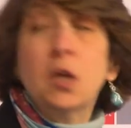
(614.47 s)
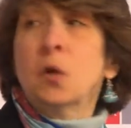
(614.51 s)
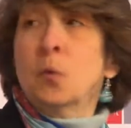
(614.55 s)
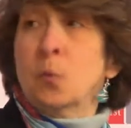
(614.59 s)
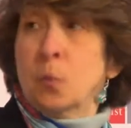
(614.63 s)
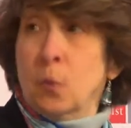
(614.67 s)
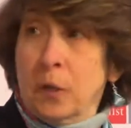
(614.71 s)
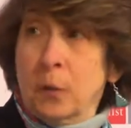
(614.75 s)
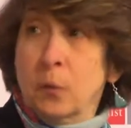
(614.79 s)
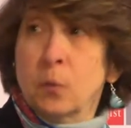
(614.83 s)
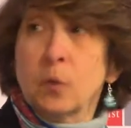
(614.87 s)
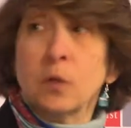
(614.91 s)

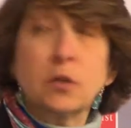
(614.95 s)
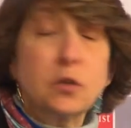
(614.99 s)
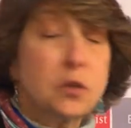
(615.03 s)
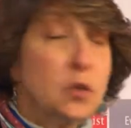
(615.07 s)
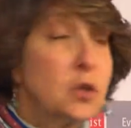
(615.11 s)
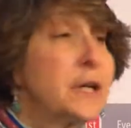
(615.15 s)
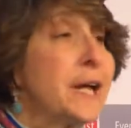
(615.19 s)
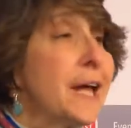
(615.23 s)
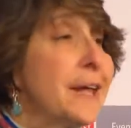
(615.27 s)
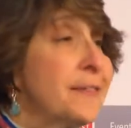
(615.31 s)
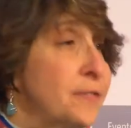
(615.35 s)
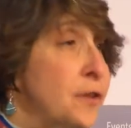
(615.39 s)
we will
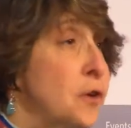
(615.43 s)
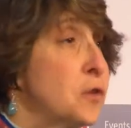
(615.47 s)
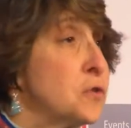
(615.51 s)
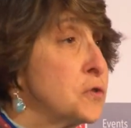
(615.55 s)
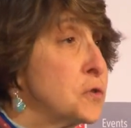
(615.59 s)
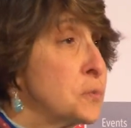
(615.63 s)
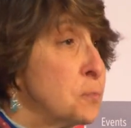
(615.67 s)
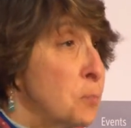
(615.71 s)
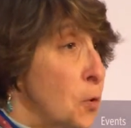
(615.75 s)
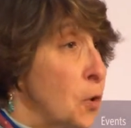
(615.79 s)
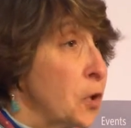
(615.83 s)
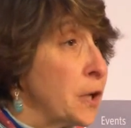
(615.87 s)
look at
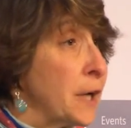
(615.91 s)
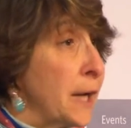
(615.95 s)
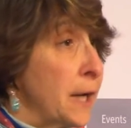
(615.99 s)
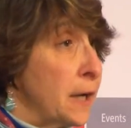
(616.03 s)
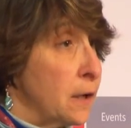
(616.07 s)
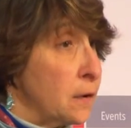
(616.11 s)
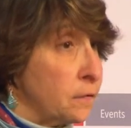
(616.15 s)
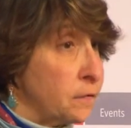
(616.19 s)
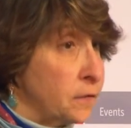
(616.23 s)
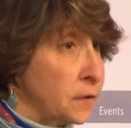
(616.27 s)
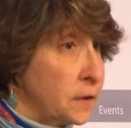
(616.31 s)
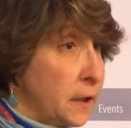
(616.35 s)
those more
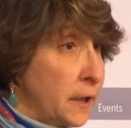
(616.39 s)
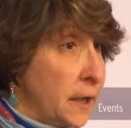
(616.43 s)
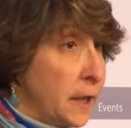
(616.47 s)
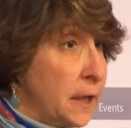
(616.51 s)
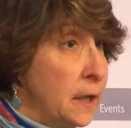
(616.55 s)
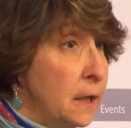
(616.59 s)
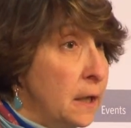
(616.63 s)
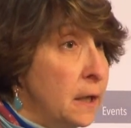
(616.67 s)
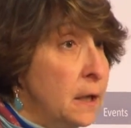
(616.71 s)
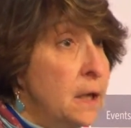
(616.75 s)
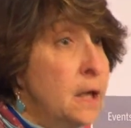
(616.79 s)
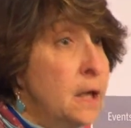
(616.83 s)
carefully